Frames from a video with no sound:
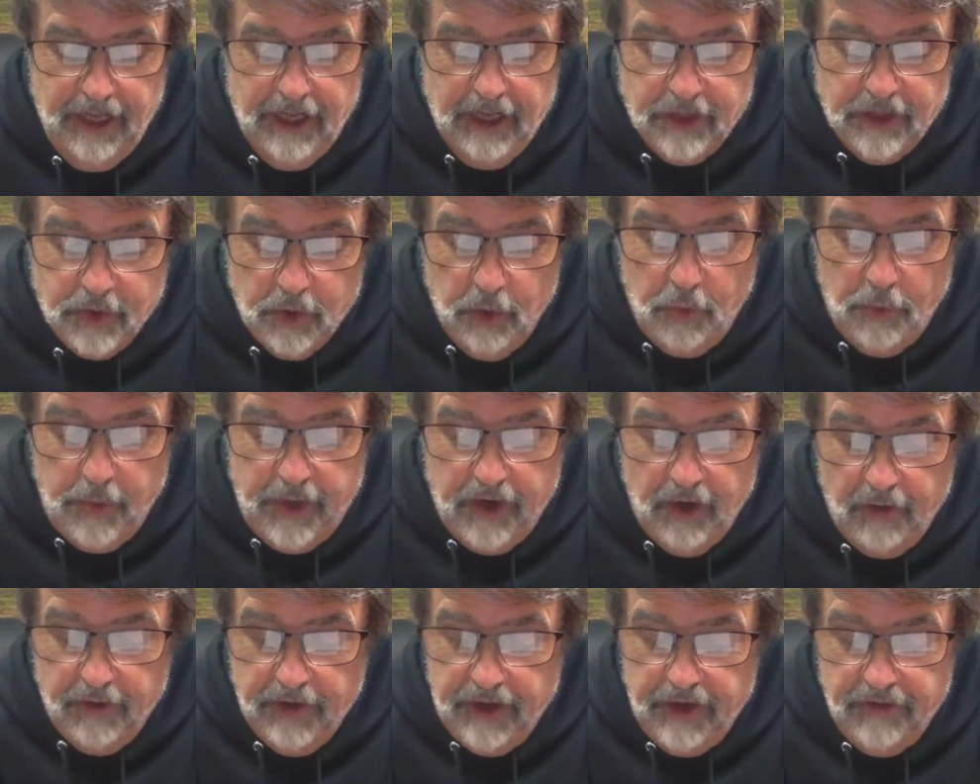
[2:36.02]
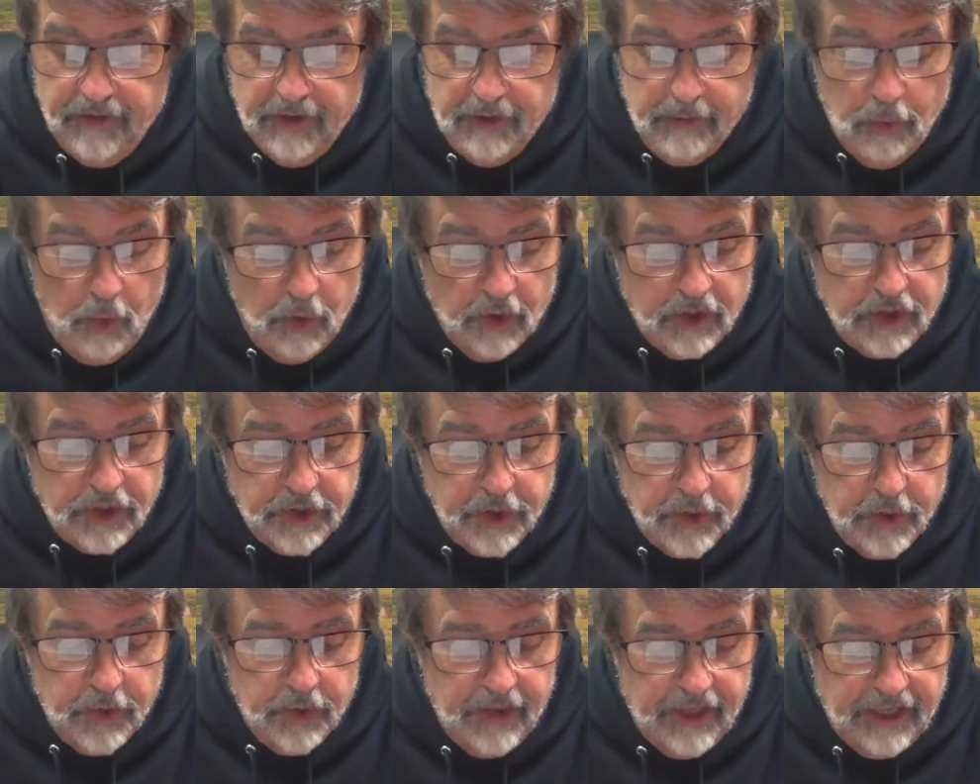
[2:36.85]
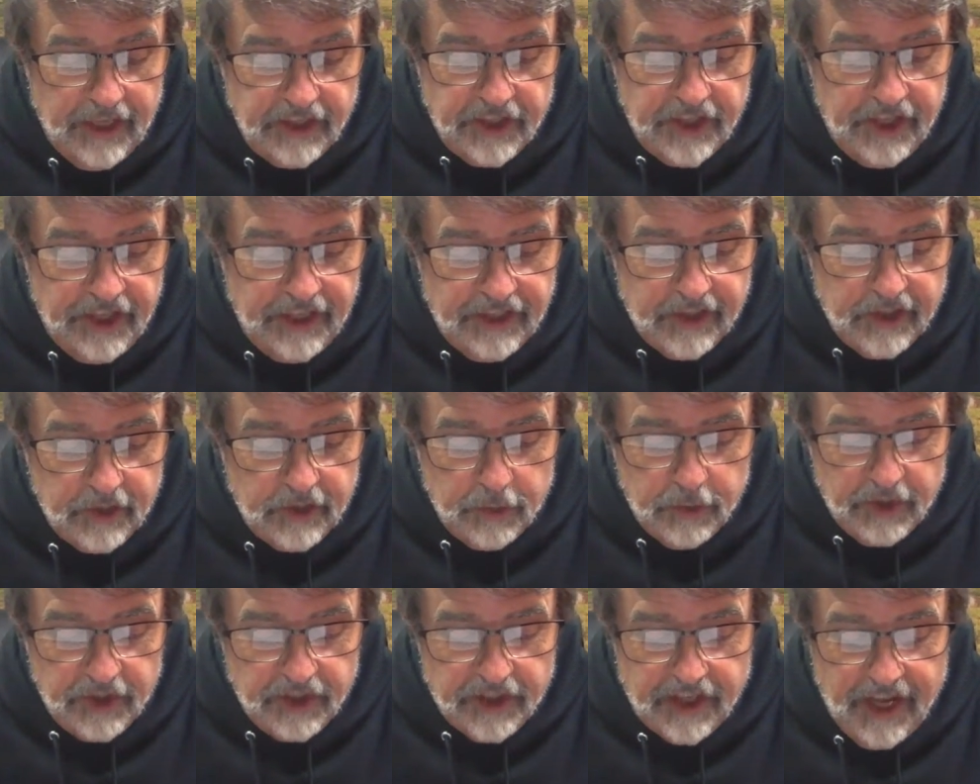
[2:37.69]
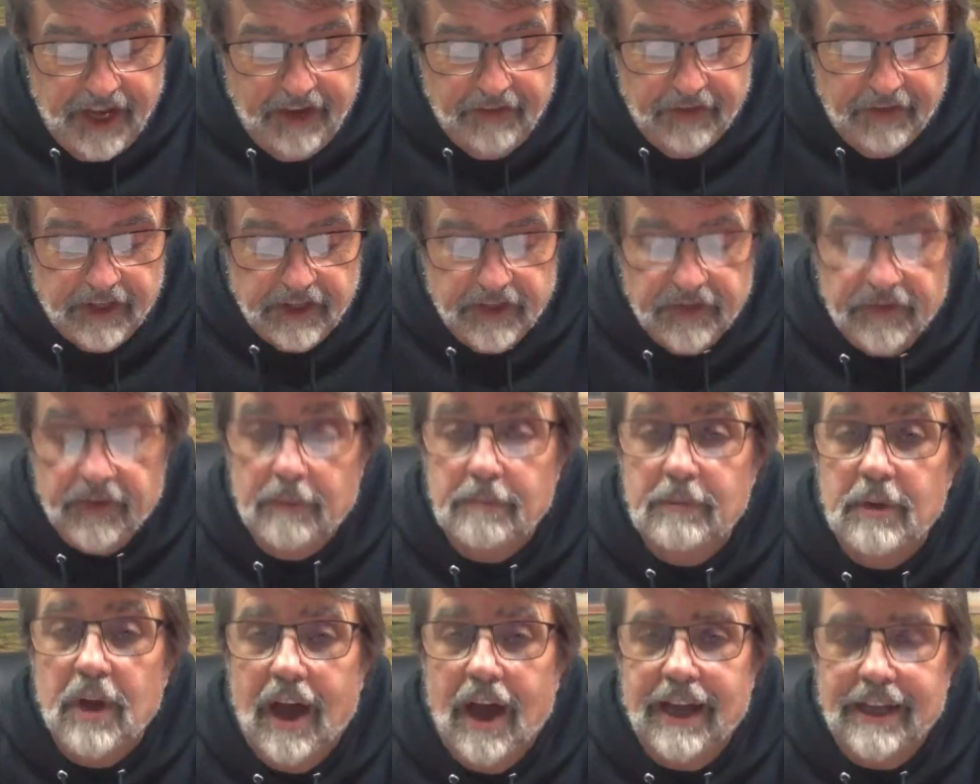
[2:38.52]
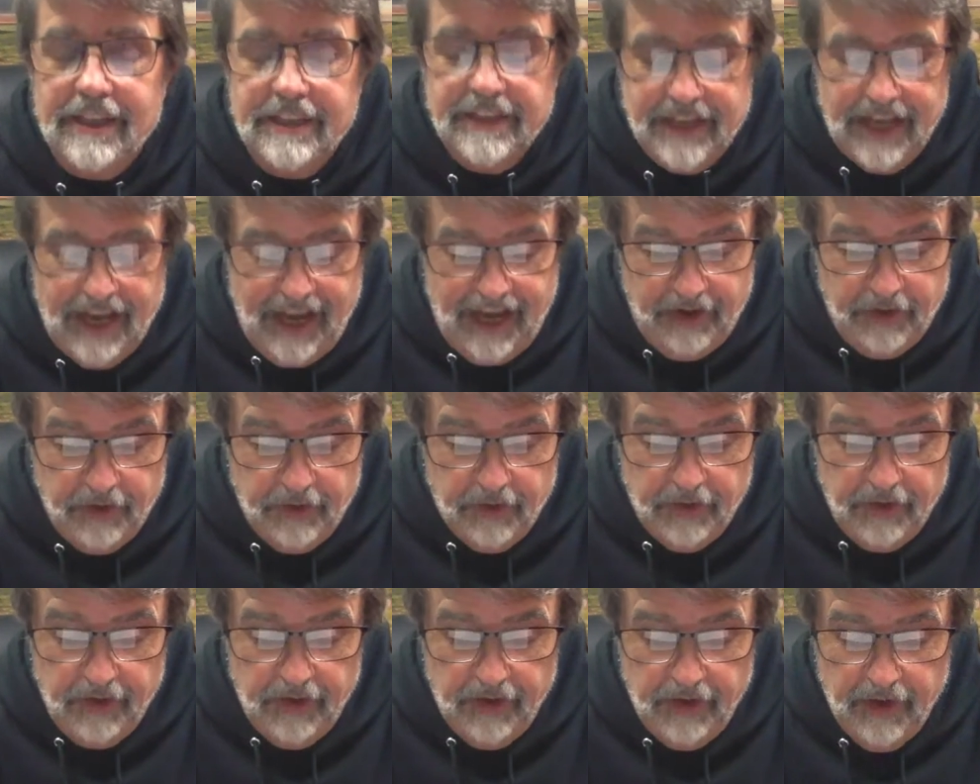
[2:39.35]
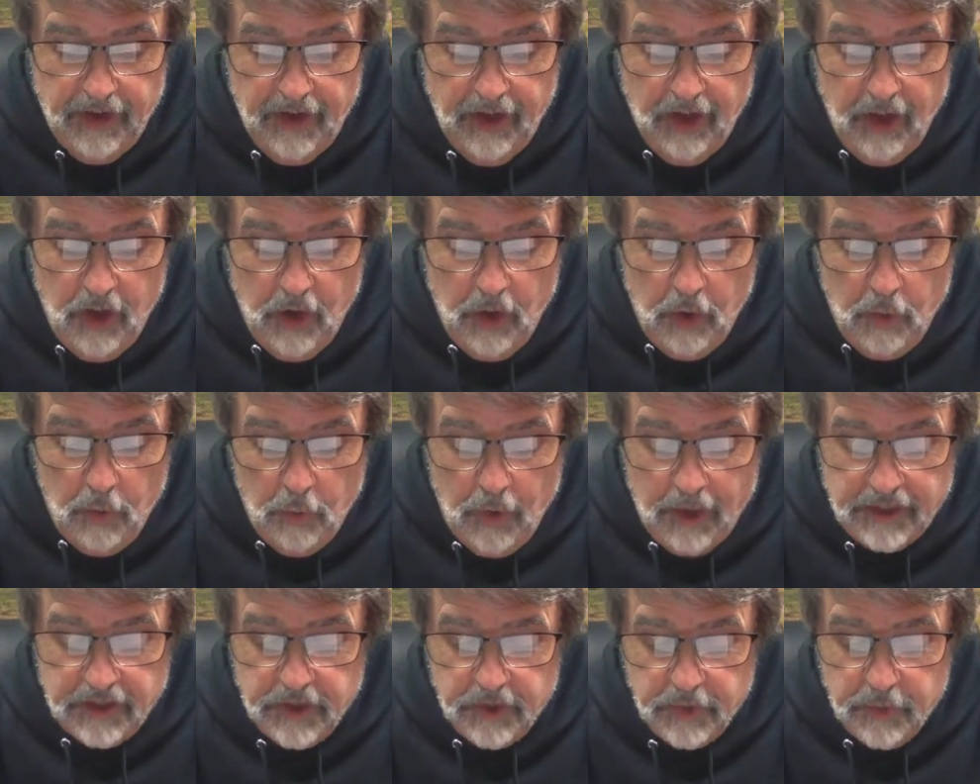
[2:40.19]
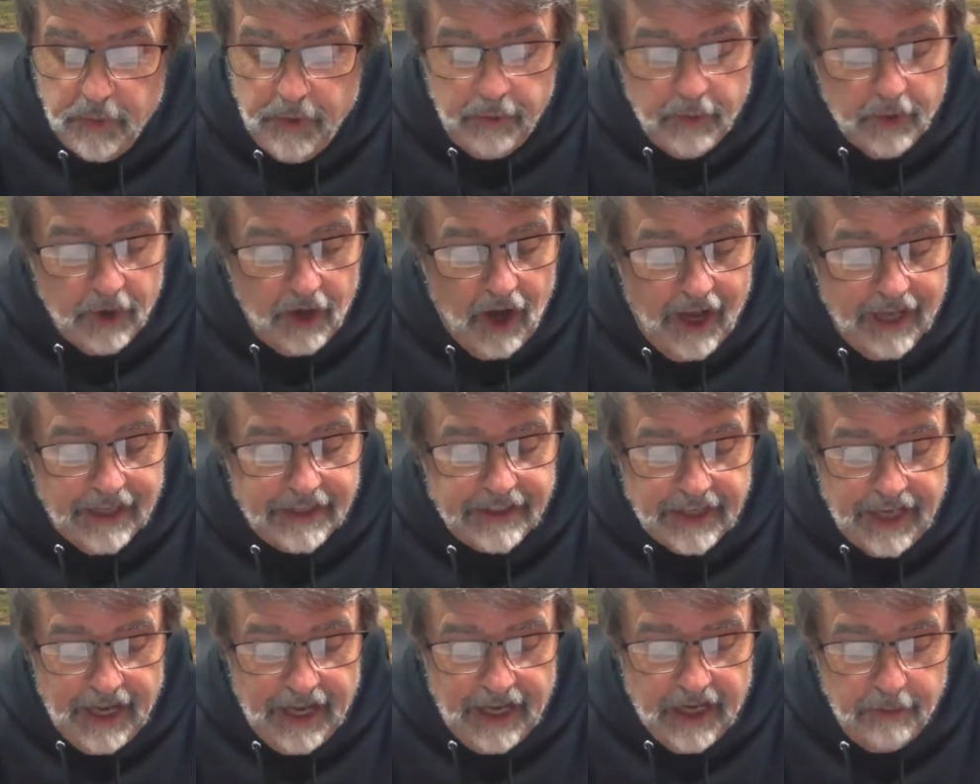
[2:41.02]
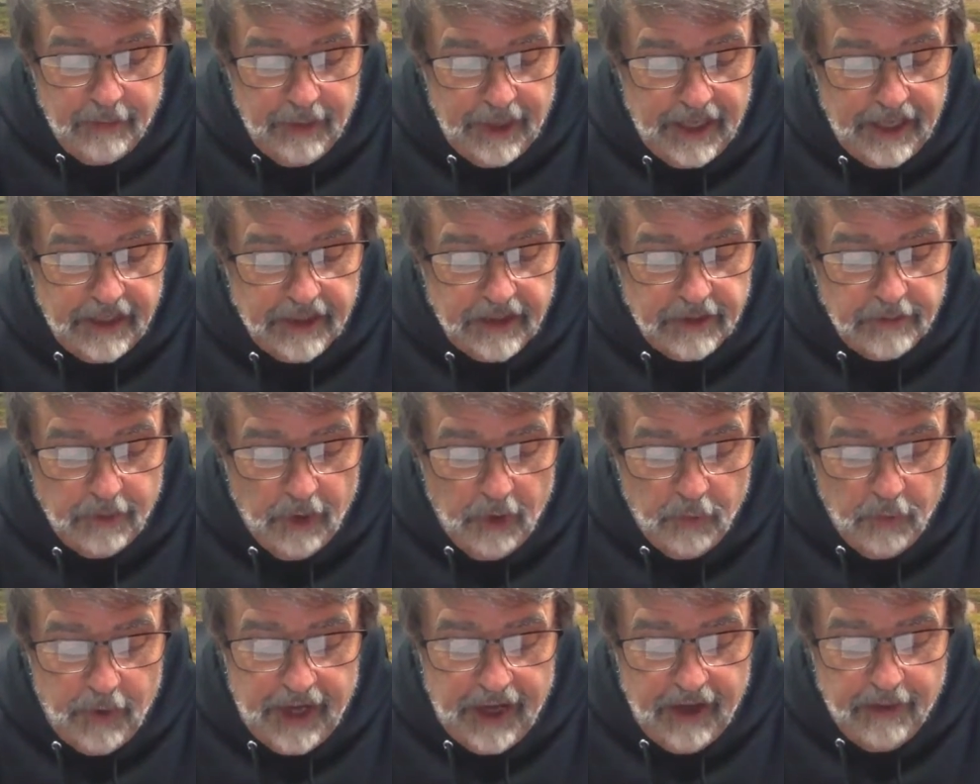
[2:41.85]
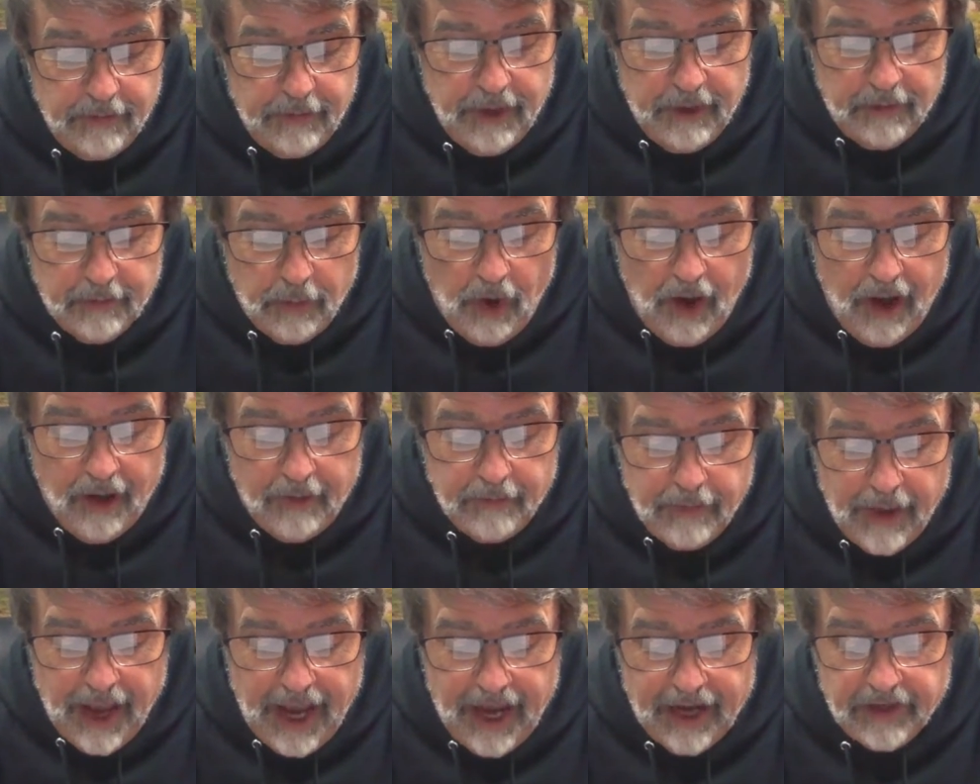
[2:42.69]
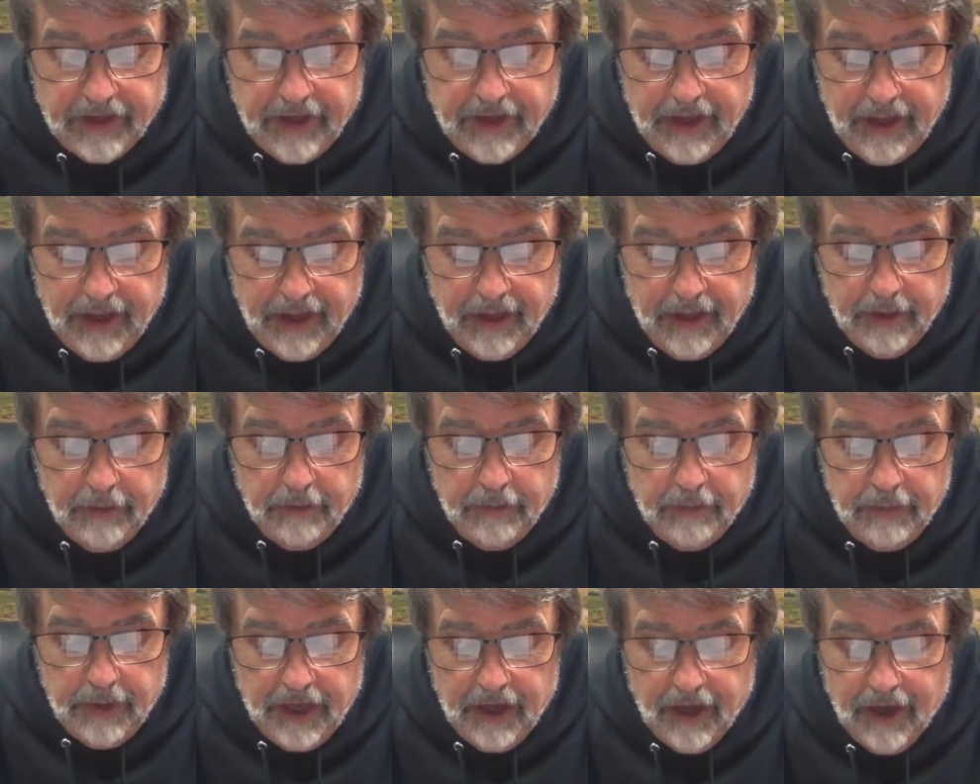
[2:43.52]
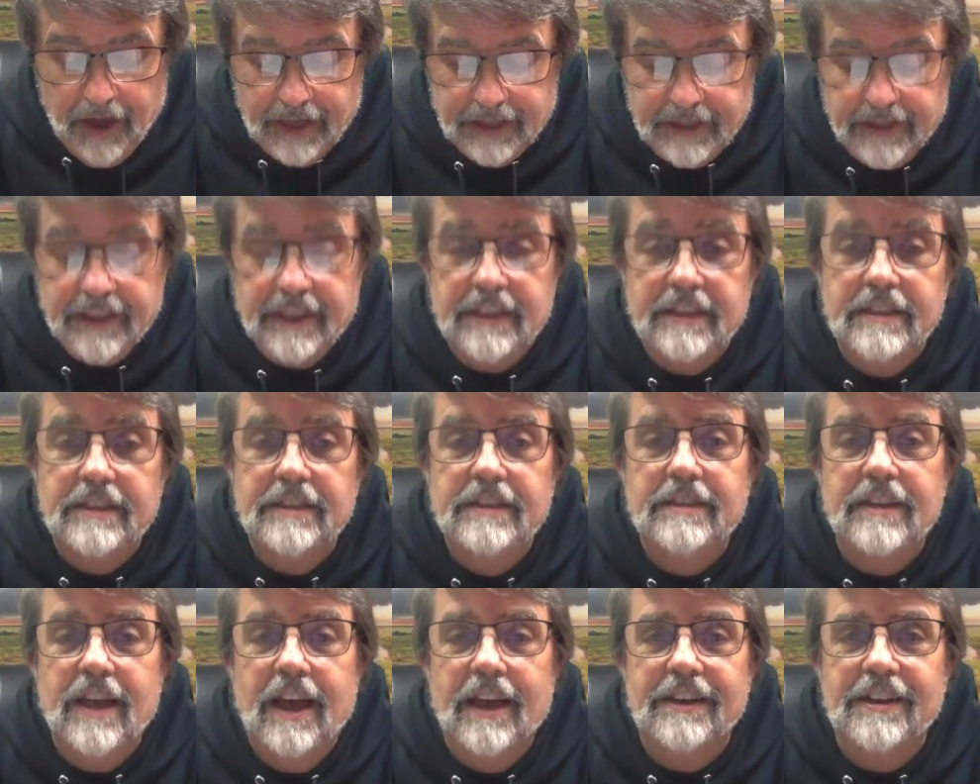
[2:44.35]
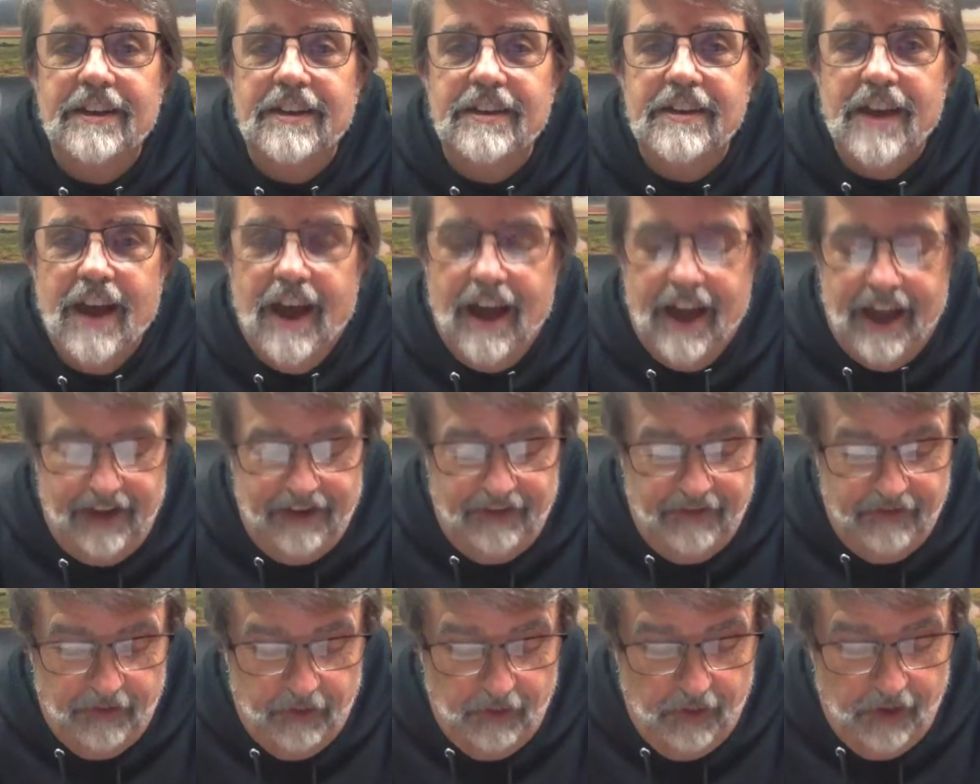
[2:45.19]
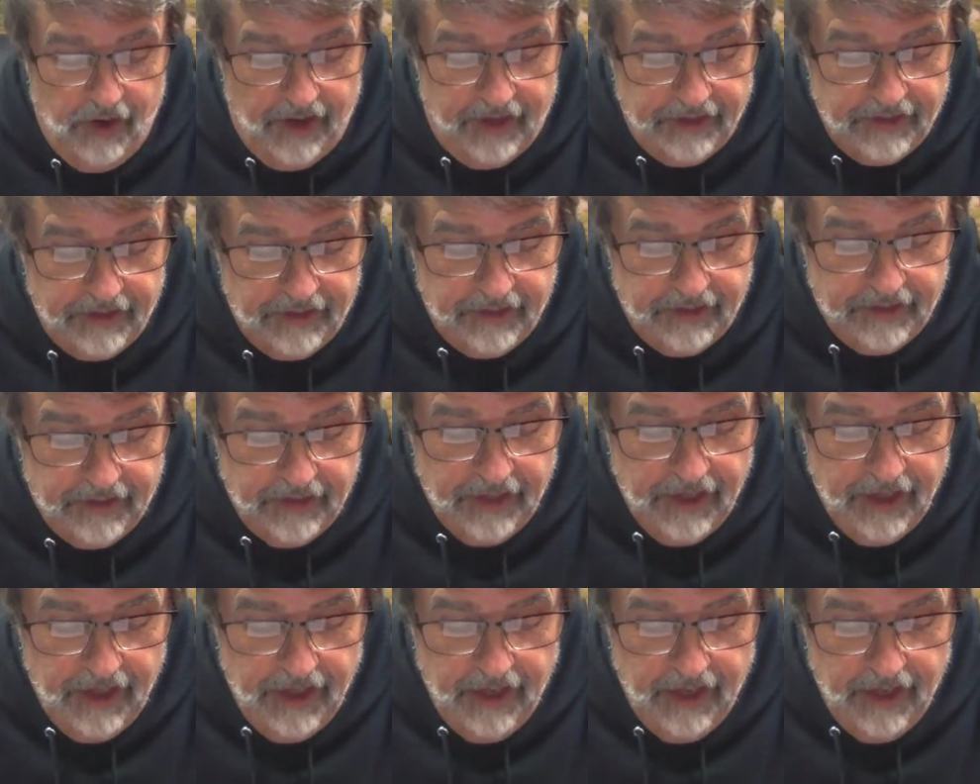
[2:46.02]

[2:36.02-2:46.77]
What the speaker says: So we are even more sure that Jesus will save us from God's anger. Once we were God's enemies, but we have been brought back to him because his Son died for us.